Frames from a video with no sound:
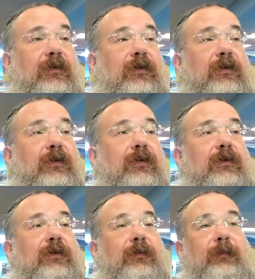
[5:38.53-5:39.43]

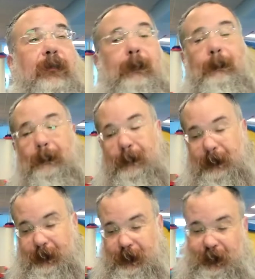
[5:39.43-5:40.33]

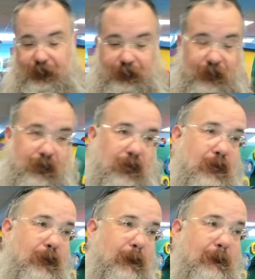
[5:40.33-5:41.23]

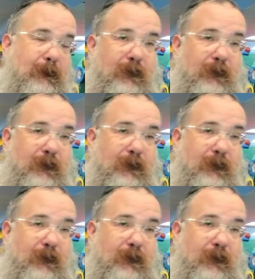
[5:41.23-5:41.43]
Nobody speaks.